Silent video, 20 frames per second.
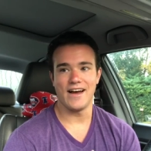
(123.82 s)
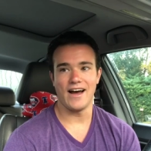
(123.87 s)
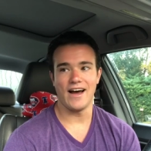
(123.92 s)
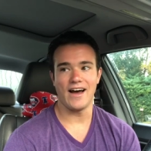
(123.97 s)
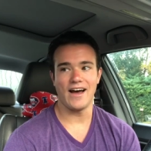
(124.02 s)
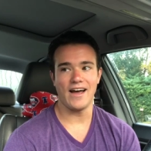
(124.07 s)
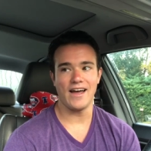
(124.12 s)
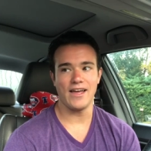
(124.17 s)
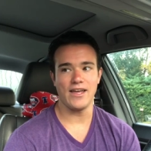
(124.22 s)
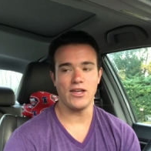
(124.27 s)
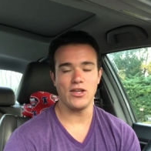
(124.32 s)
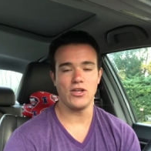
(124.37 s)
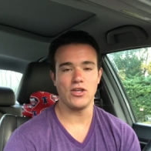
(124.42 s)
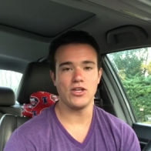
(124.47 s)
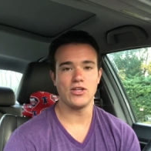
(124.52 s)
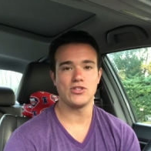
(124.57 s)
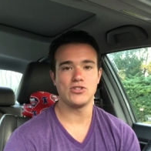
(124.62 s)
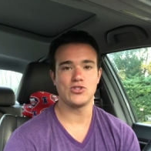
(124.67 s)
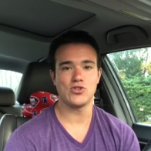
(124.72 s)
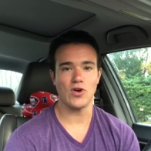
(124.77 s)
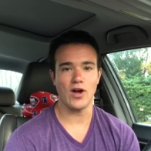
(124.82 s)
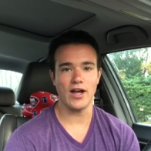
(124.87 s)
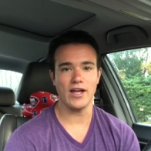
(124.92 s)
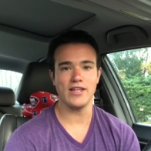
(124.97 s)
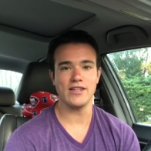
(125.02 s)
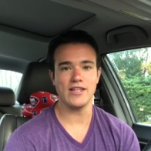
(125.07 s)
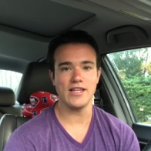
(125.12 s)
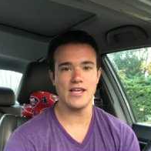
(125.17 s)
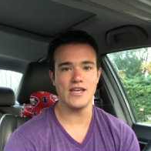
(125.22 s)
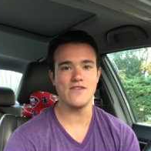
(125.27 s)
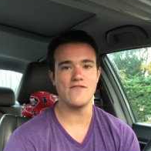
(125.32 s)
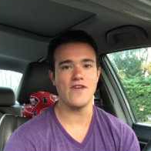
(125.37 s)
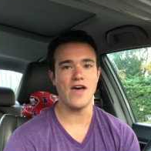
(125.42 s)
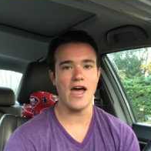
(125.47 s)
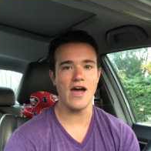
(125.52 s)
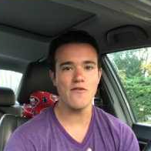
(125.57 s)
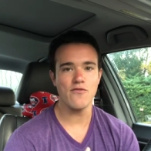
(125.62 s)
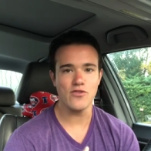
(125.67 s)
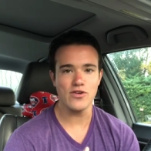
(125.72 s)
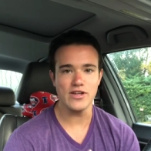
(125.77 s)
I try and live
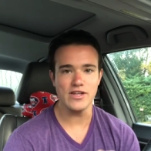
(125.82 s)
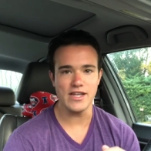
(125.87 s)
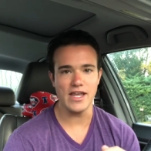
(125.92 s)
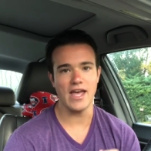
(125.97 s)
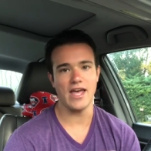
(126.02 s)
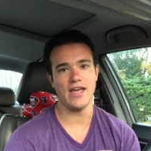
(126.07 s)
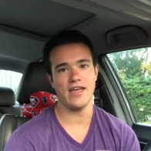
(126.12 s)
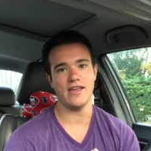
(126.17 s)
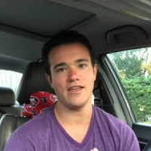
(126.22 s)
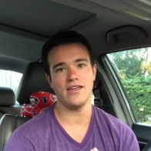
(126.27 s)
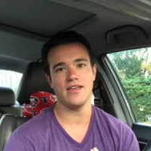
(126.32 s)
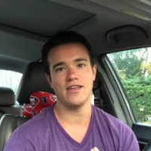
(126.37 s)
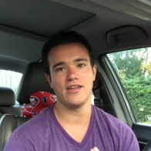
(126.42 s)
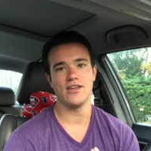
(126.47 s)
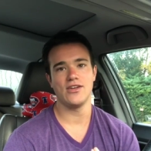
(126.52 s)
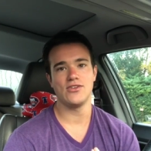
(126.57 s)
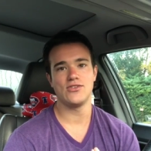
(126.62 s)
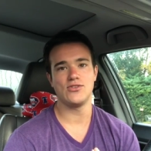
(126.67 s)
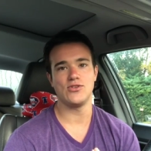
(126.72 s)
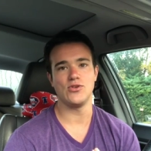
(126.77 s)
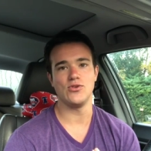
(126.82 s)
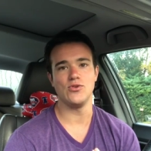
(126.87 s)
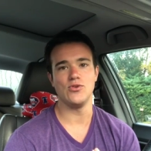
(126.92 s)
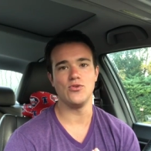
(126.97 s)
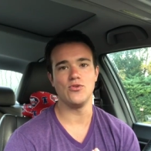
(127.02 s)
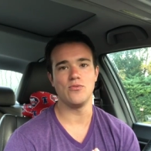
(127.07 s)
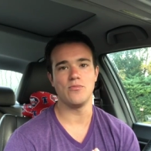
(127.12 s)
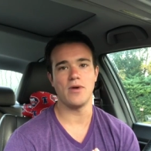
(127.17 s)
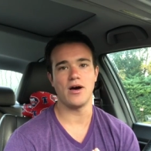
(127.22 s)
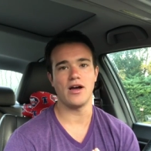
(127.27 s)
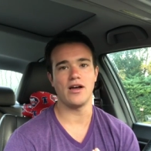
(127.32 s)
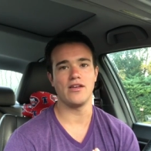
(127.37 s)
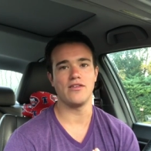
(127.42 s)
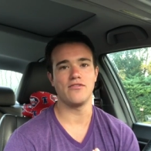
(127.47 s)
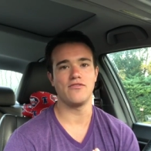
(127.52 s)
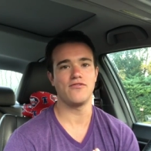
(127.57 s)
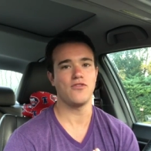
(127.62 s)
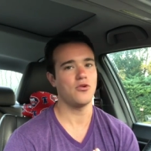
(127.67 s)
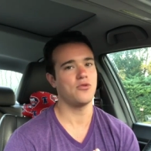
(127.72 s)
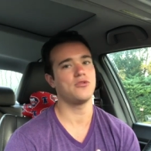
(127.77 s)
every day to my
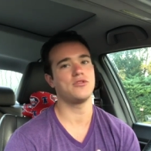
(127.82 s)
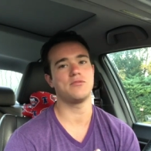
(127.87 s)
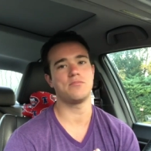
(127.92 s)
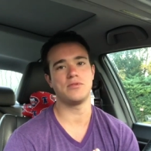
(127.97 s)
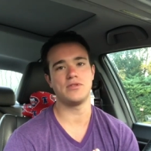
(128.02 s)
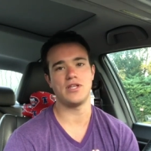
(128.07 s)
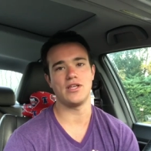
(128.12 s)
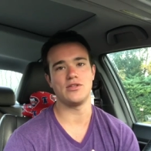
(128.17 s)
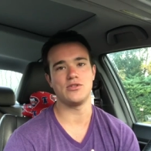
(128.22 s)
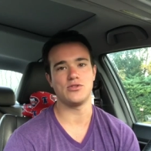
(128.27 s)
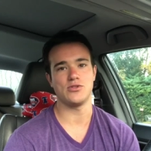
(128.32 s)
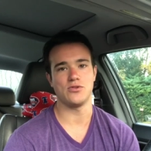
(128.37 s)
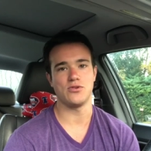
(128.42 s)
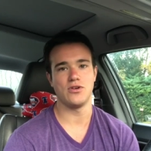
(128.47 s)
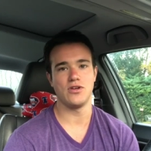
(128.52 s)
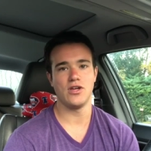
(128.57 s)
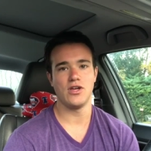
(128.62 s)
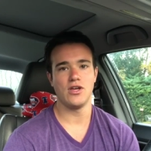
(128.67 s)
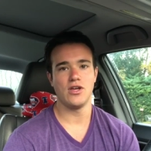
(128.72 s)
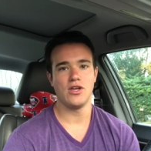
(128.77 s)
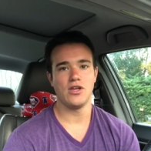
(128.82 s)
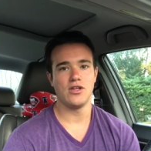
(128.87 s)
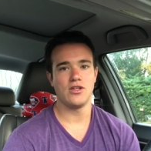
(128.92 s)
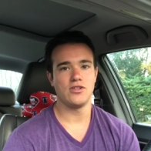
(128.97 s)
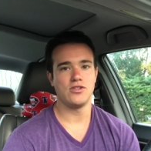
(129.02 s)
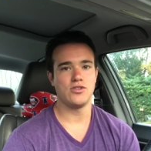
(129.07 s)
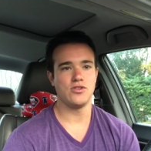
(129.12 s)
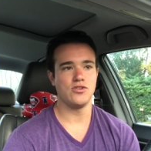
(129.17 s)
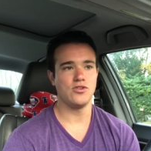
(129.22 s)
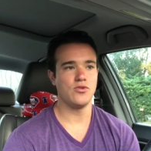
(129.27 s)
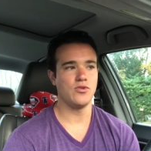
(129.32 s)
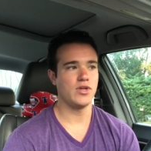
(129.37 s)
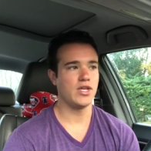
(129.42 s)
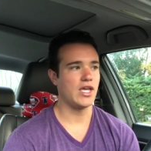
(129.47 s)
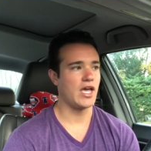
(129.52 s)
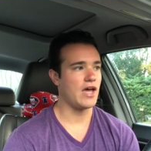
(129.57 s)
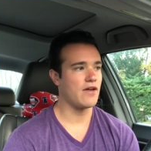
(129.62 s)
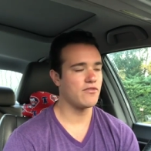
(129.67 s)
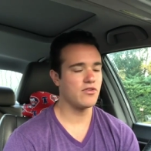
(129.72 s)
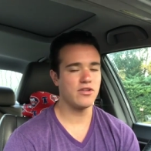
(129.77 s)
fullest potential, to
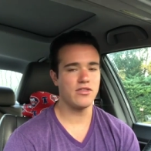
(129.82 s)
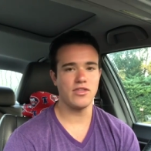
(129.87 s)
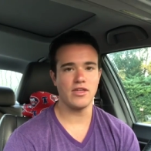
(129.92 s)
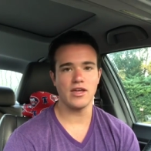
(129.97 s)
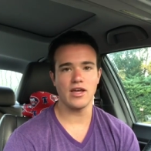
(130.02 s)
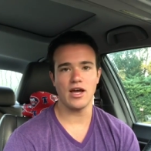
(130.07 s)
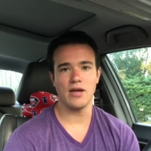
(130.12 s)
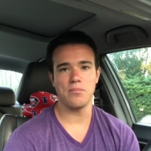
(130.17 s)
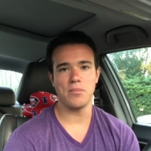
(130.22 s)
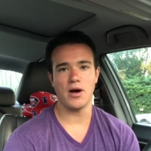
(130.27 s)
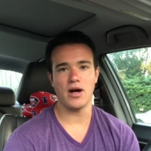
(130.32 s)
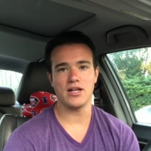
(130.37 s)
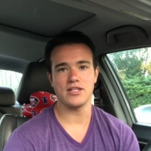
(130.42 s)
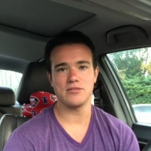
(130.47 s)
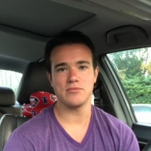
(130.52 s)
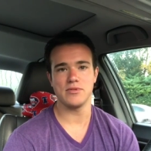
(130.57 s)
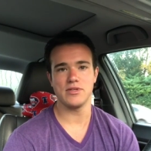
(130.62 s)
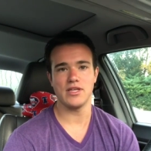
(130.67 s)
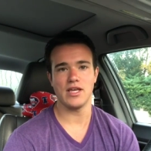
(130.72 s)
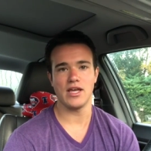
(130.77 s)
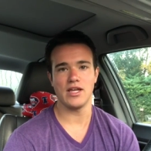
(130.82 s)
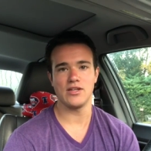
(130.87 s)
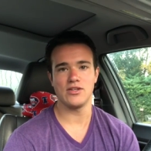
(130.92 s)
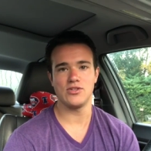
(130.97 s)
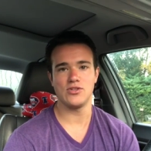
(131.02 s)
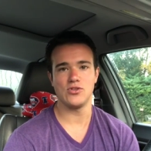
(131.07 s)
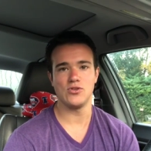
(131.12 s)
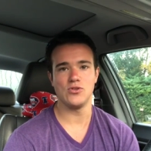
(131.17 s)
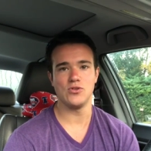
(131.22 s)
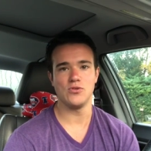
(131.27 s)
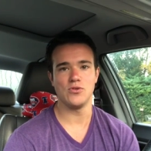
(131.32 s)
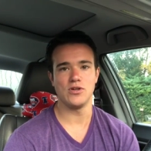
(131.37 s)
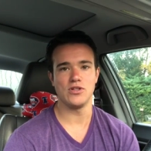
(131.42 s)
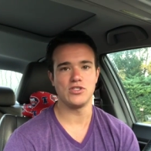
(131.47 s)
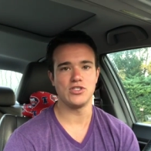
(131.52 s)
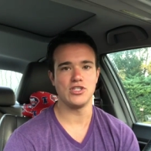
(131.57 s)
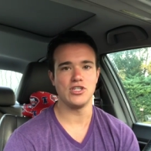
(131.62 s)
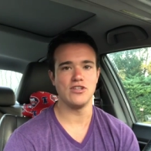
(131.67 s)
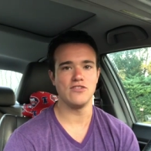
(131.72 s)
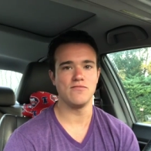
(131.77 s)
doing everything I possibly can to
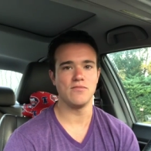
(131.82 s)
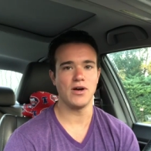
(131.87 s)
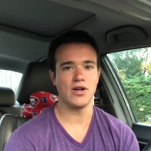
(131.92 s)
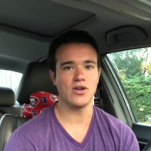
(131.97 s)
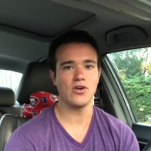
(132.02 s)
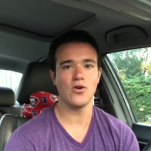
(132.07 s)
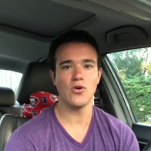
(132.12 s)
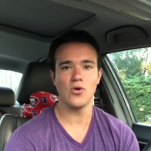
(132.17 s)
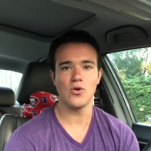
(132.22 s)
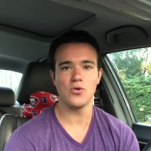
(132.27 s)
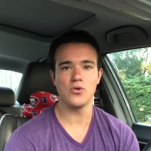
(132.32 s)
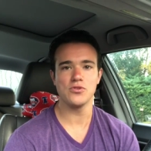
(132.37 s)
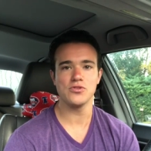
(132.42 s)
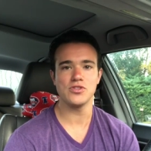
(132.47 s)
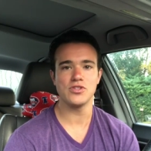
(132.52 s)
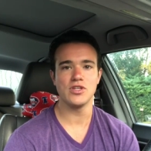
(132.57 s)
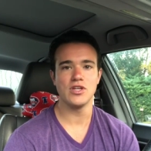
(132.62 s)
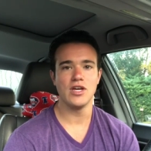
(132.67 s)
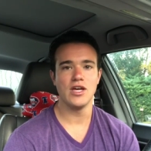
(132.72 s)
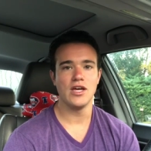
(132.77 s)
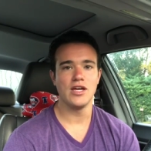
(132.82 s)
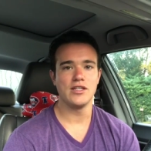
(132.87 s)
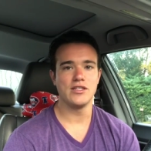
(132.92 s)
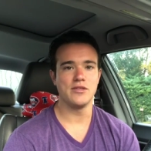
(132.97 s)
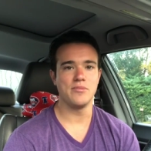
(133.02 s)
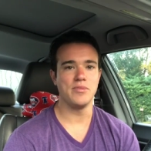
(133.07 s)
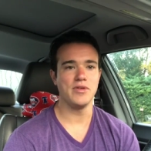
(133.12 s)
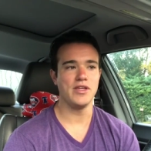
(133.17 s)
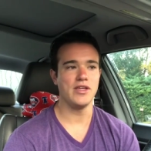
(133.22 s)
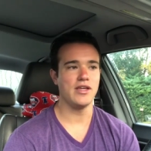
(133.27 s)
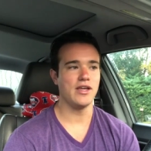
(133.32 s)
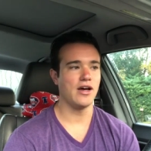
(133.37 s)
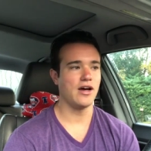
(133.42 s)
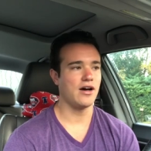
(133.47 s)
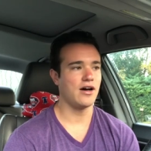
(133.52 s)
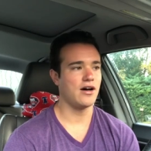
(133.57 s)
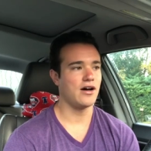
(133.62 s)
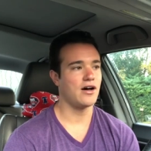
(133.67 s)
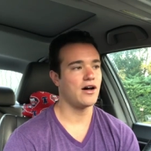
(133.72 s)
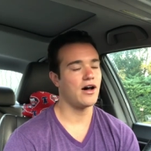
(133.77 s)
achieve my goals, to be
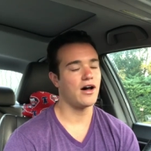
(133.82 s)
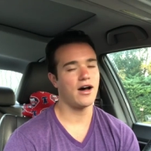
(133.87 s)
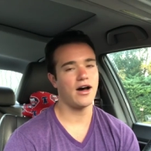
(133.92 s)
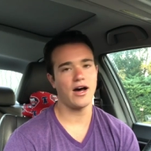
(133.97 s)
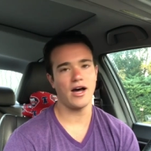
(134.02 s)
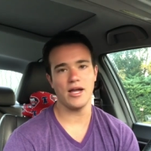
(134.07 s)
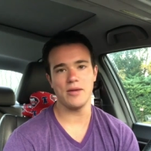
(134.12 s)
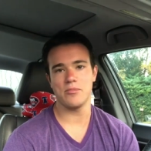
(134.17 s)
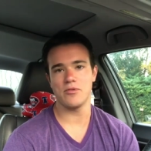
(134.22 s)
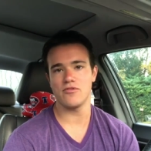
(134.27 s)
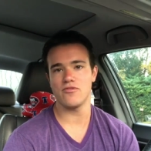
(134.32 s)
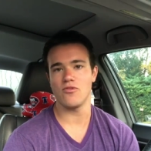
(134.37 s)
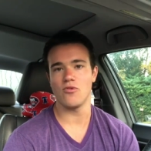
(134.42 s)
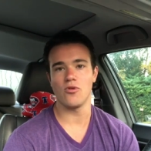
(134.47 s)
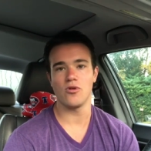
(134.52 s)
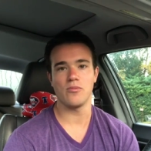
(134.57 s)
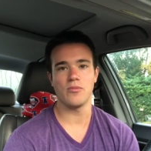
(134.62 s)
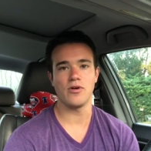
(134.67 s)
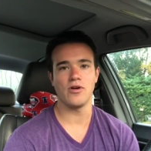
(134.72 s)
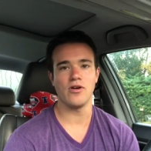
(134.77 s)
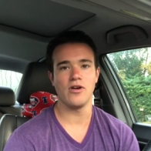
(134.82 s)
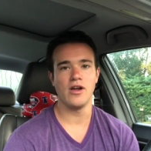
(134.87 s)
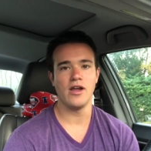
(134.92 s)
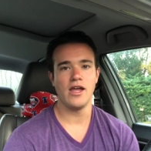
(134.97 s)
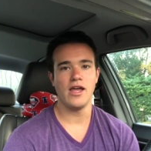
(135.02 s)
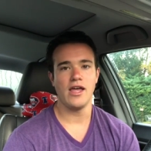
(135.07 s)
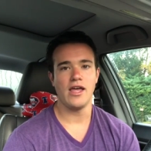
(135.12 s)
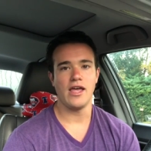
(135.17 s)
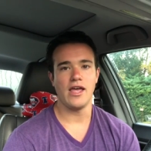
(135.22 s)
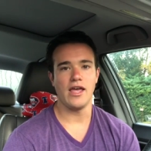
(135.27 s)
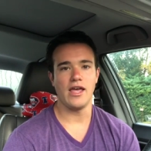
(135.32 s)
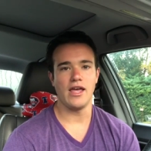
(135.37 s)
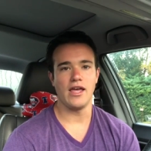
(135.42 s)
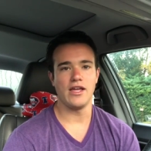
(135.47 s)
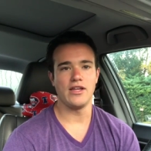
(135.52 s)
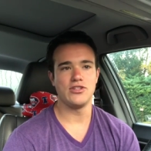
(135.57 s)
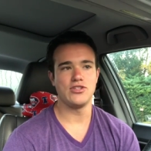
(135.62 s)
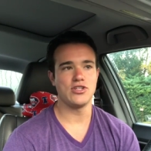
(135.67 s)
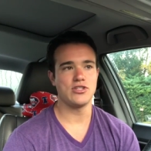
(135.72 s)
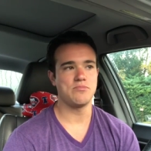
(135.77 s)
a high performer,
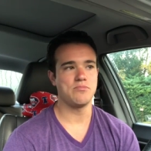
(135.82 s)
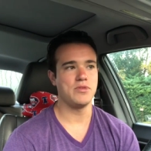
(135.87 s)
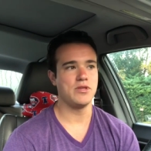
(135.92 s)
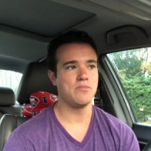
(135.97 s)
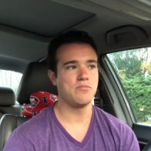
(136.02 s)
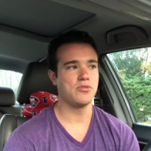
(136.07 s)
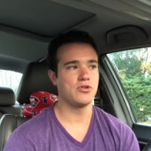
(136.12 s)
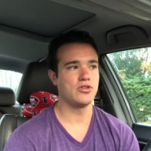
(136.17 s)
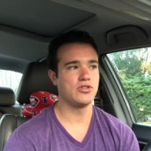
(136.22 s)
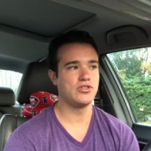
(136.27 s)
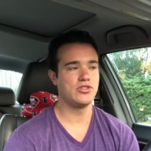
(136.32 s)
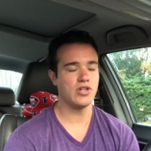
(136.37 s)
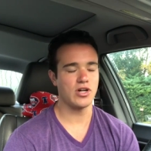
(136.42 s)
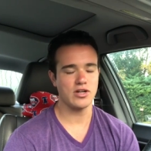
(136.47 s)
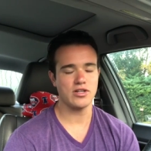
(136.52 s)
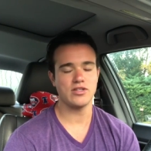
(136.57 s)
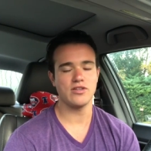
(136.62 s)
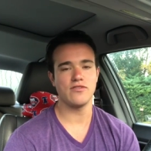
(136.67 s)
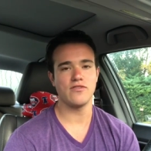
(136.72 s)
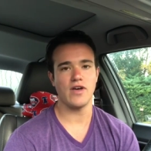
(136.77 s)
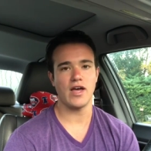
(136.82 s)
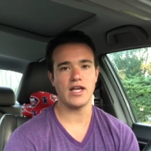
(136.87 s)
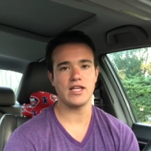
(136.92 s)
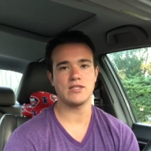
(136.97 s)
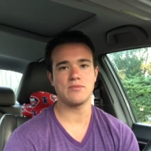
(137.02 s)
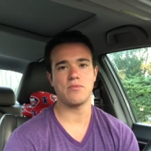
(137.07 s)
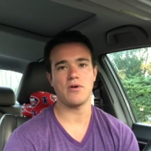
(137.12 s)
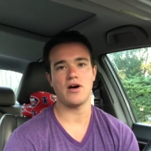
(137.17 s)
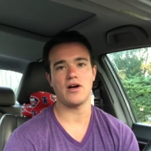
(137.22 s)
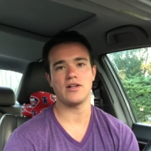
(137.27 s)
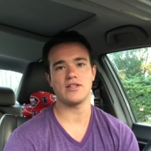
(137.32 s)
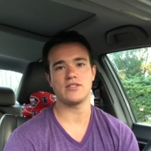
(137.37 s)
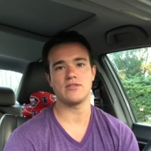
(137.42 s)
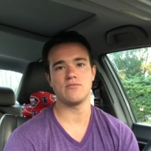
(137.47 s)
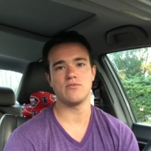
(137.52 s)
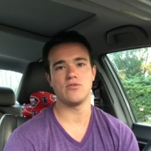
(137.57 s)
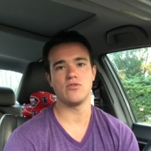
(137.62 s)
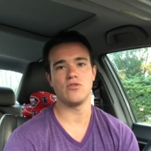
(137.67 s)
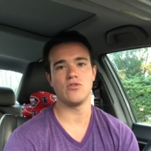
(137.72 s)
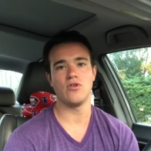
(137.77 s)
and just be productive as
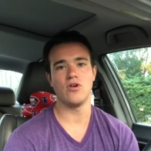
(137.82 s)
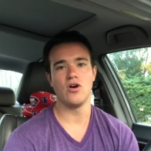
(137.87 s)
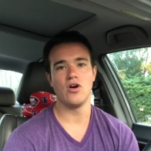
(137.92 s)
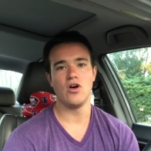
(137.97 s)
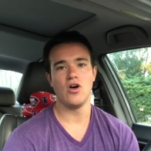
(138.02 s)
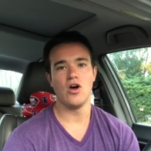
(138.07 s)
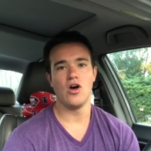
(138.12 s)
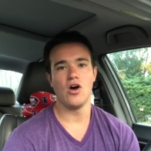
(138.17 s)
possible